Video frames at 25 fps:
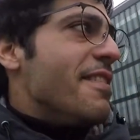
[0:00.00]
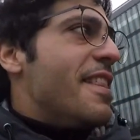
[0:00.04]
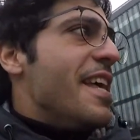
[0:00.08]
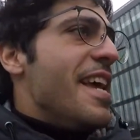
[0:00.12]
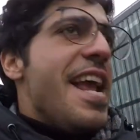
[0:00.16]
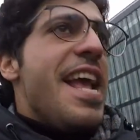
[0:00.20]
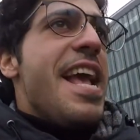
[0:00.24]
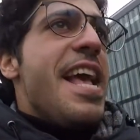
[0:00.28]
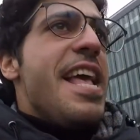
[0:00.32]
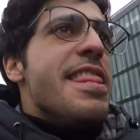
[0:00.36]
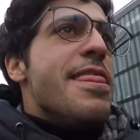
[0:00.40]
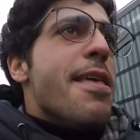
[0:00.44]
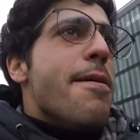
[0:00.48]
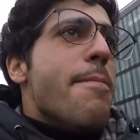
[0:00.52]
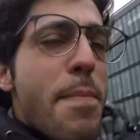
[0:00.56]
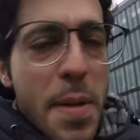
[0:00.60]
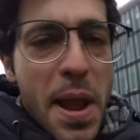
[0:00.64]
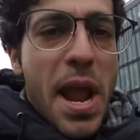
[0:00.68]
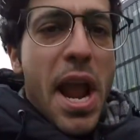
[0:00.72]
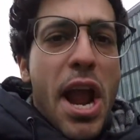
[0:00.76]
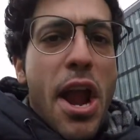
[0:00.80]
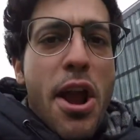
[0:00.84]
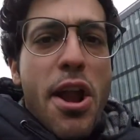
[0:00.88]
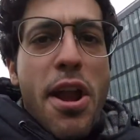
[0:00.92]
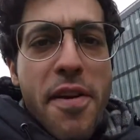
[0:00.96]
in the
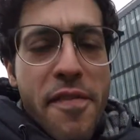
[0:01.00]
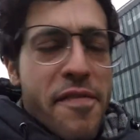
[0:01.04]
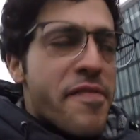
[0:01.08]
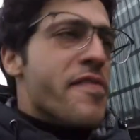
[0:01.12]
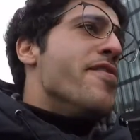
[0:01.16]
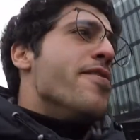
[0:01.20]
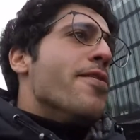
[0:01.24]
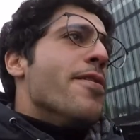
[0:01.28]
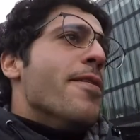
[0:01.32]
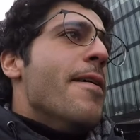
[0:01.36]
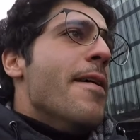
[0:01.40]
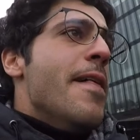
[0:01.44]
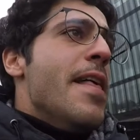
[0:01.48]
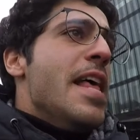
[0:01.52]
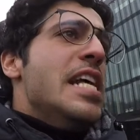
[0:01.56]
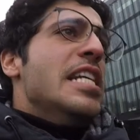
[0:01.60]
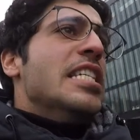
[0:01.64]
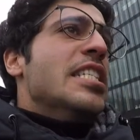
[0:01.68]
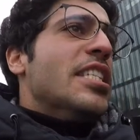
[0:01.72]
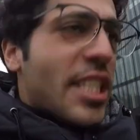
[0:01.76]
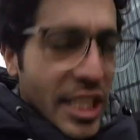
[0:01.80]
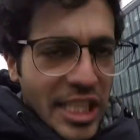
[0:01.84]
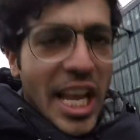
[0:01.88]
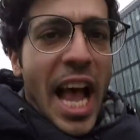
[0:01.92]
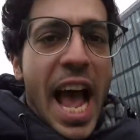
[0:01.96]
beautiful,
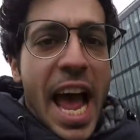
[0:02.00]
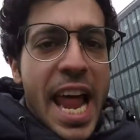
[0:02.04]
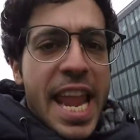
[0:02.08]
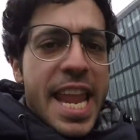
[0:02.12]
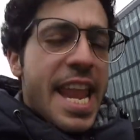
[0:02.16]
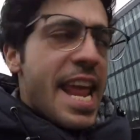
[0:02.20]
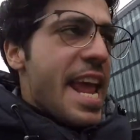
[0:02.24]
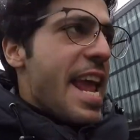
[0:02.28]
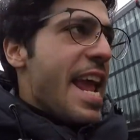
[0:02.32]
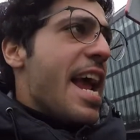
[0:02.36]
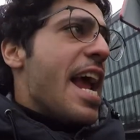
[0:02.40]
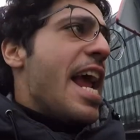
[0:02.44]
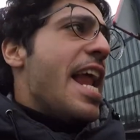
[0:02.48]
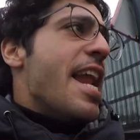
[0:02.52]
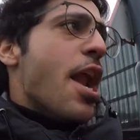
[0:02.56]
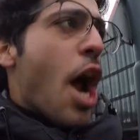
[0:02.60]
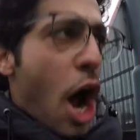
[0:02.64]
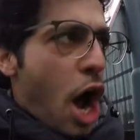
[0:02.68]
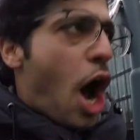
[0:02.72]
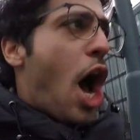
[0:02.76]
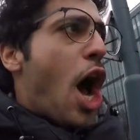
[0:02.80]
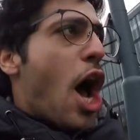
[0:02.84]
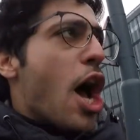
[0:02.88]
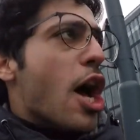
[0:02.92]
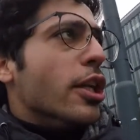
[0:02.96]
sunny and
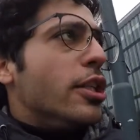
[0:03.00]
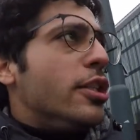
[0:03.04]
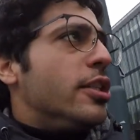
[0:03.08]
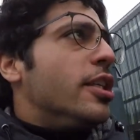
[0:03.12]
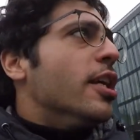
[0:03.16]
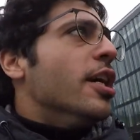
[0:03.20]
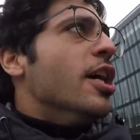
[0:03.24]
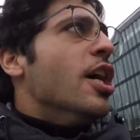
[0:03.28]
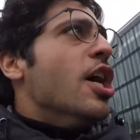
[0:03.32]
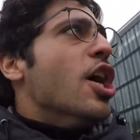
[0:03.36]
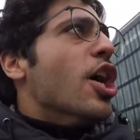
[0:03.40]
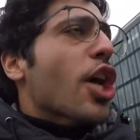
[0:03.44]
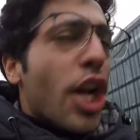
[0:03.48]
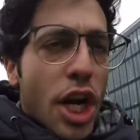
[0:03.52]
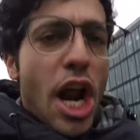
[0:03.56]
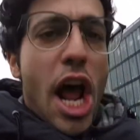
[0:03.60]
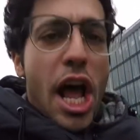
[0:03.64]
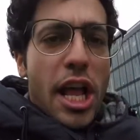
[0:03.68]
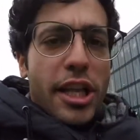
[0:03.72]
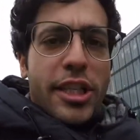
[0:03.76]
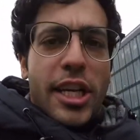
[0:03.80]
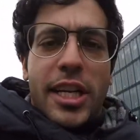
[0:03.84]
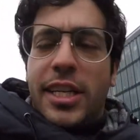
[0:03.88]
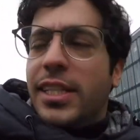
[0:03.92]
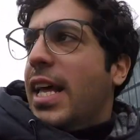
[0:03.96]
hot
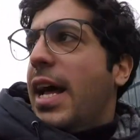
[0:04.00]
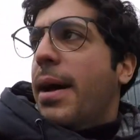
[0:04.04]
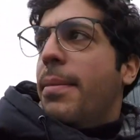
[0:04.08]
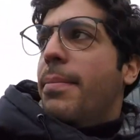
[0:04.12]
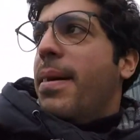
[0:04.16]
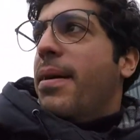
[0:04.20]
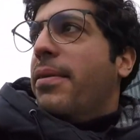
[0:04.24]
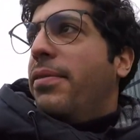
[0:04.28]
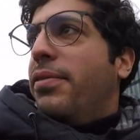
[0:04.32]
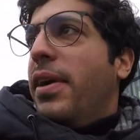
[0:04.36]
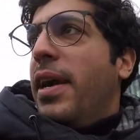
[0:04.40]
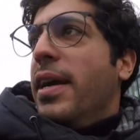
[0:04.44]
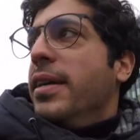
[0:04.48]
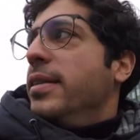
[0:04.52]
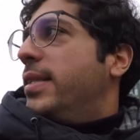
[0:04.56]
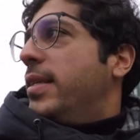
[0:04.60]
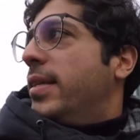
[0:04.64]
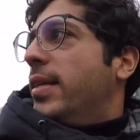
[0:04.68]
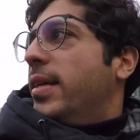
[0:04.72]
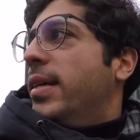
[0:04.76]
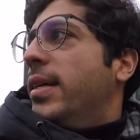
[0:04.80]
Rotterdam, my friends.